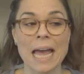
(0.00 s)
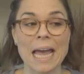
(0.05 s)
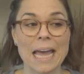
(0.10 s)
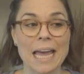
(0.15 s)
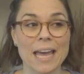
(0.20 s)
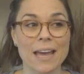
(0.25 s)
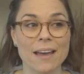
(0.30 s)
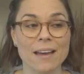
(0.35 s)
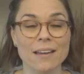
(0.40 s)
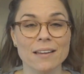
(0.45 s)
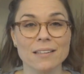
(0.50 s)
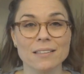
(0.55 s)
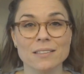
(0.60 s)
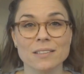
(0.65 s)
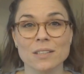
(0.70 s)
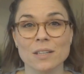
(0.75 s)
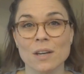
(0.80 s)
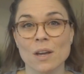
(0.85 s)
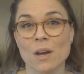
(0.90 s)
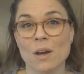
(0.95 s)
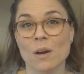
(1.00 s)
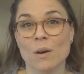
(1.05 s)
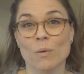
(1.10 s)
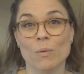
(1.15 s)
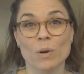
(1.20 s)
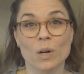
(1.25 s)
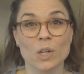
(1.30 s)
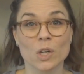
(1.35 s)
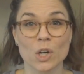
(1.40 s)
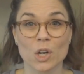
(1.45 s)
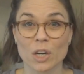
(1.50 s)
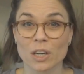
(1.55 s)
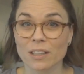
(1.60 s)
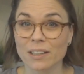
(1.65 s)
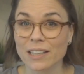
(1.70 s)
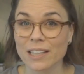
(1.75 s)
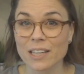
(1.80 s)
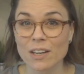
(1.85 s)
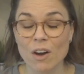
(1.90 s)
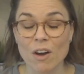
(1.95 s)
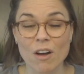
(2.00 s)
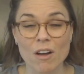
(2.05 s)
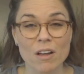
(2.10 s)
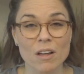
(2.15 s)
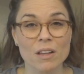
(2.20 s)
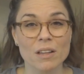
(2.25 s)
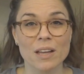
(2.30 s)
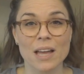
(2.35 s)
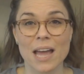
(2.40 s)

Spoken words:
and we're currently all